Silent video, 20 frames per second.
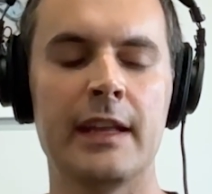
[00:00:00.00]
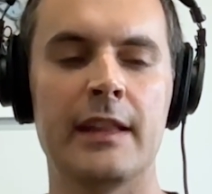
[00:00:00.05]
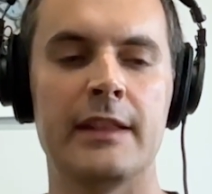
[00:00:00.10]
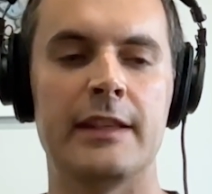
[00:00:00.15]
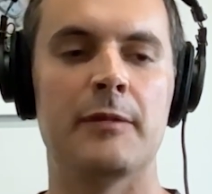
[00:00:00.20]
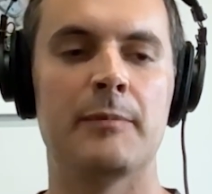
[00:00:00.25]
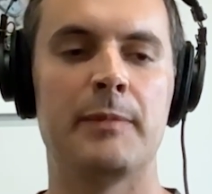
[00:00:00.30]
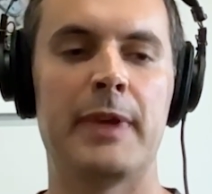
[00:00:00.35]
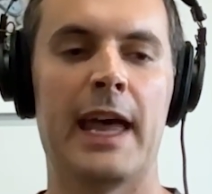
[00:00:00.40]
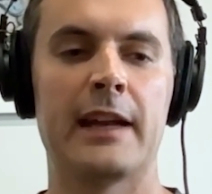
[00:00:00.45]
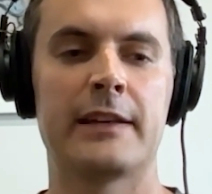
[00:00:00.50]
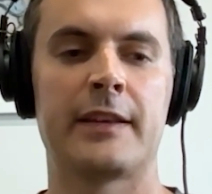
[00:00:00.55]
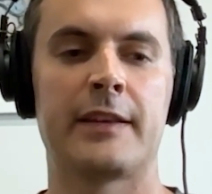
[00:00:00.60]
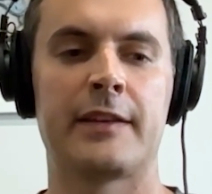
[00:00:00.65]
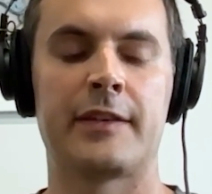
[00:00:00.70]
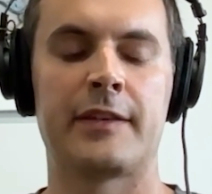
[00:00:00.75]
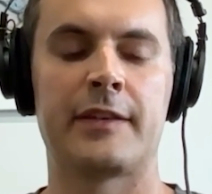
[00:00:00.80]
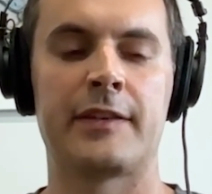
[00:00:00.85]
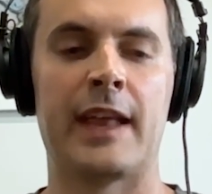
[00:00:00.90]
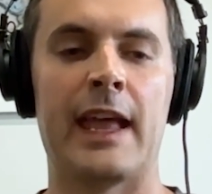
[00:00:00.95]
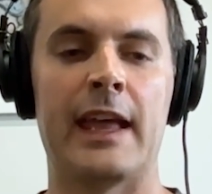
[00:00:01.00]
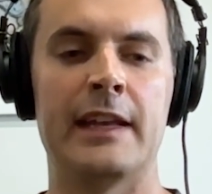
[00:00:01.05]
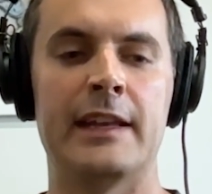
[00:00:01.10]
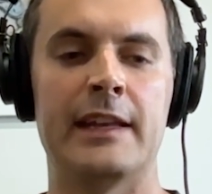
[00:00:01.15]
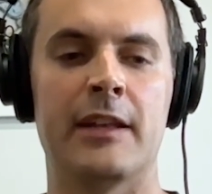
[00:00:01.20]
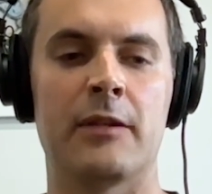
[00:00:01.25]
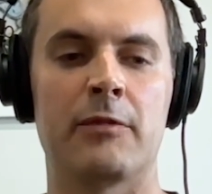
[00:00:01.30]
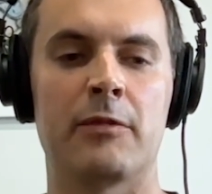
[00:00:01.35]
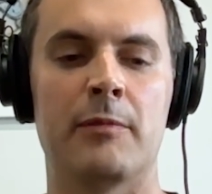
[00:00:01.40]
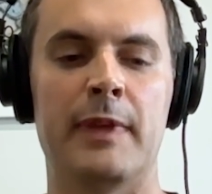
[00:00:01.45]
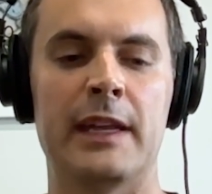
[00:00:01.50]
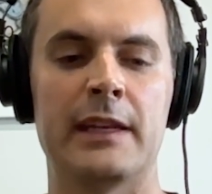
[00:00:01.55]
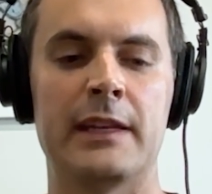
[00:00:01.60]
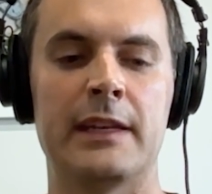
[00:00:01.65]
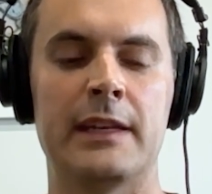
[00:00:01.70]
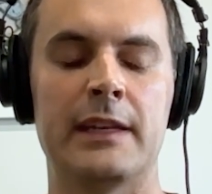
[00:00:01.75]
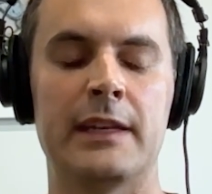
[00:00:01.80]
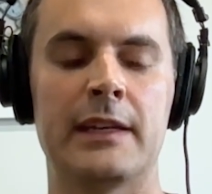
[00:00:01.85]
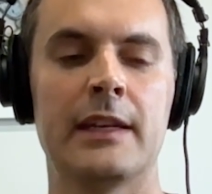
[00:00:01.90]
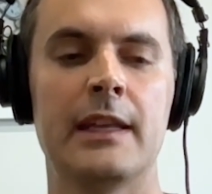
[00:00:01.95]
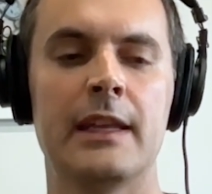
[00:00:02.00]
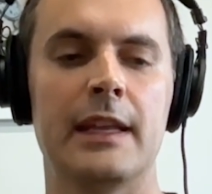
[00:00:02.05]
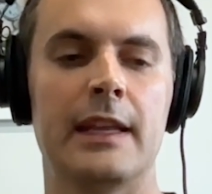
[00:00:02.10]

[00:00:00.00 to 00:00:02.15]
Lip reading: The impact to society that we're making